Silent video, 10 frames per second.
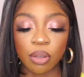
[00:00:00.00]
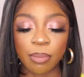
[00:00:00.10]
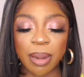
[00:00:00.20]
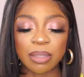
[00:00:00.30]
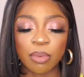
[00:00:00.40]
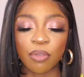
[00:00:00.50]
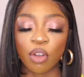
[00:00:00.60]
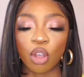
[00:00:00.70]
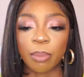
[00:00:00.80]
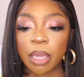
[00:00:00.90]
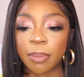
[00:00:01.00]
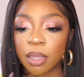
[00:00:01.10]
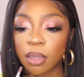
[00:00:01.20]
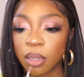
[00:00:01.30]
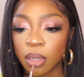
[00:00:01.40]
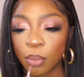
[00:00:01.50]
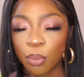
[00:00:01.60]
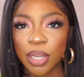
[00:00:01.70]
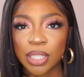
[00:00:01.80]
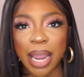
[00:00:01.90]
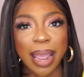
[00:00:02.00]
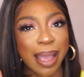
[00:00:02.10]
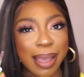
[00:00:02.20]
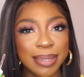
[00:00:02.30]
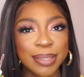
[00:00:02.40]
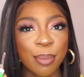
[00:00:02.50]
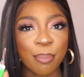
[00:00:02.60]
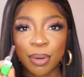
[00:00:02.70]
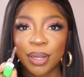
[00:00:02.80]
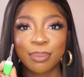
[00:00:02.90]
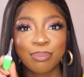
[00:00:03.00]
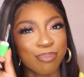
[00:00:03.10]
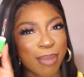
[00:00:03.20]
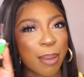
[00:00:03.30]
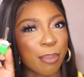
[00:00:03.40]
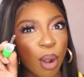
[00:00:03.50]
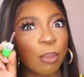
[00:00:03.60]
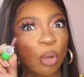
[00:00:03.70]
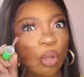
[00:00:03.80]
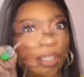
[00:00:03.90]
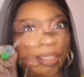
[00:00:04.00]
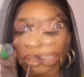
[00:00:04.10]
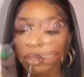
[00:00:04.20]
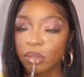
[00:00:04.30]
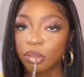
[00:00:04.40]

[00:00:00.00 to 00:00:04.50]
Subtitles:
It reminds me of Oh Baby, which I had, but my mom lost it.